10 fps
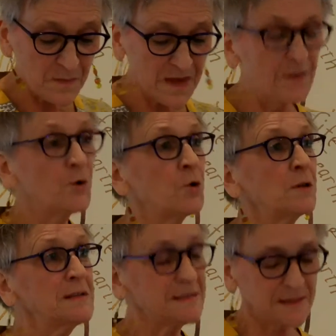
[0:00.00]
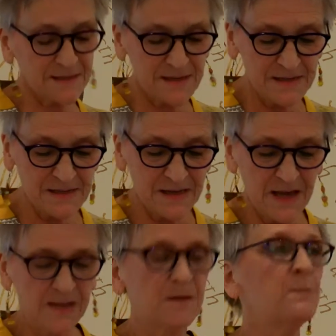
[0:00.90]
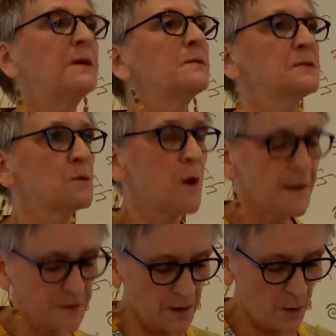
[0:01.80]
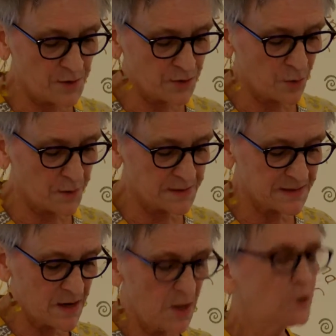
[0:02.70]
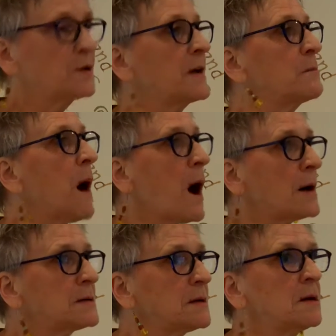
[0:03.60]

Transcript: In the early 60s, the Beatles arrived on our shores looking mod,